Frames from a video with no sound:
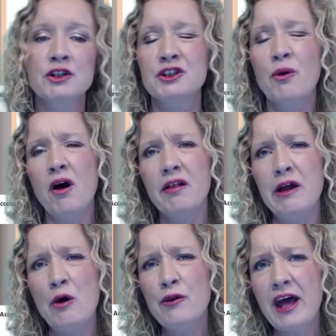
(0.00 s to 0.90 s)
So
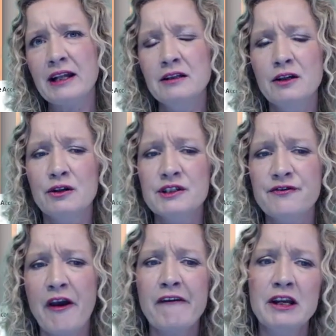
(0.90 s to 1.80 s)
although that looks
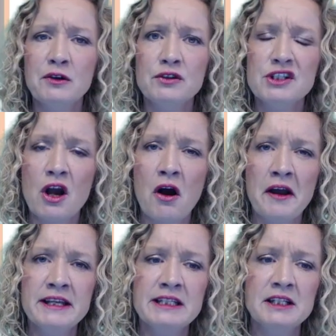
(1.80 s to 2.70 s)
very
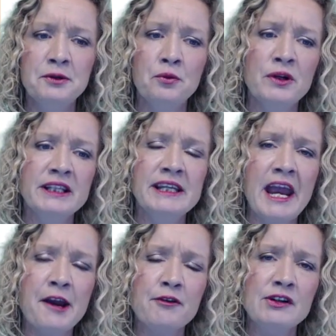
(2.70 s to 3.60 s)
untidy with the
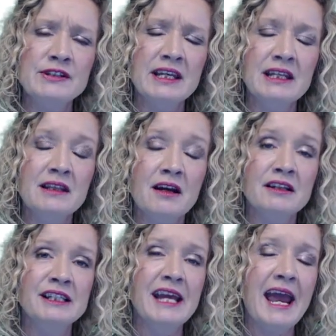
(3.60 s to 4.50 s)
errors in
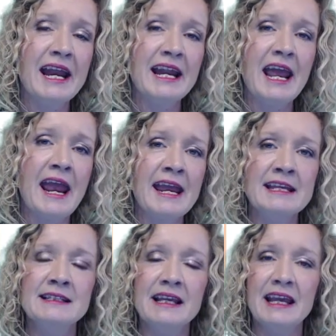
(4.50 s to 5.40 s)
there, the
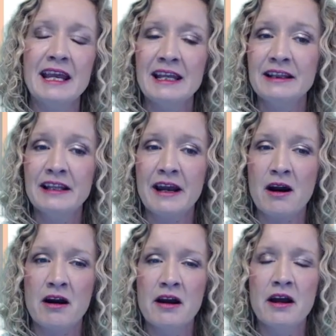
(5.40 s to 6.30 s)
NAs in
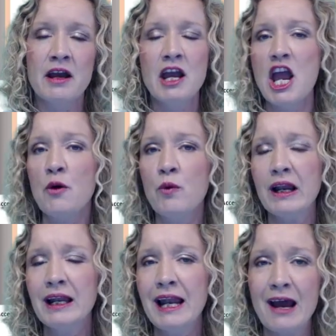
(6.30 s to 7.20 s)
there, it
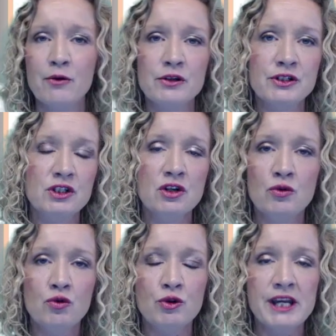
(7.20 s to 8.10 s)
will allow us to
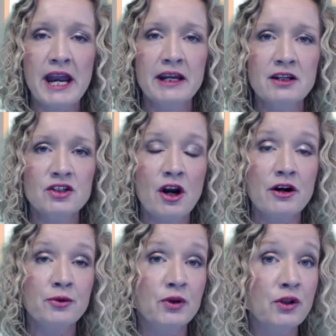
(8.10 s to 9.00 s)
create a
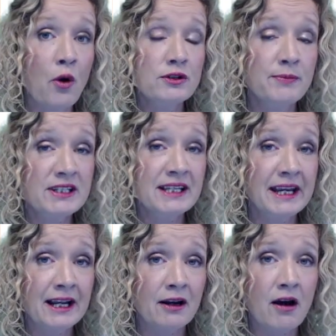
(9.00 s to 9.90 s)
chart where those
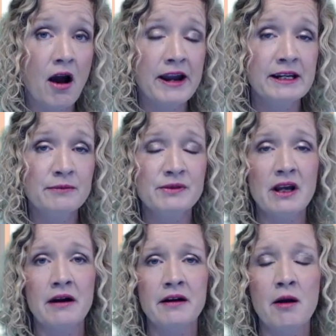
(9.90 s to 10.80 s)
particular items
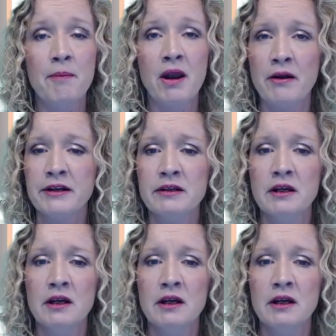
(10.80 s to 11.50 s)
are not plotted.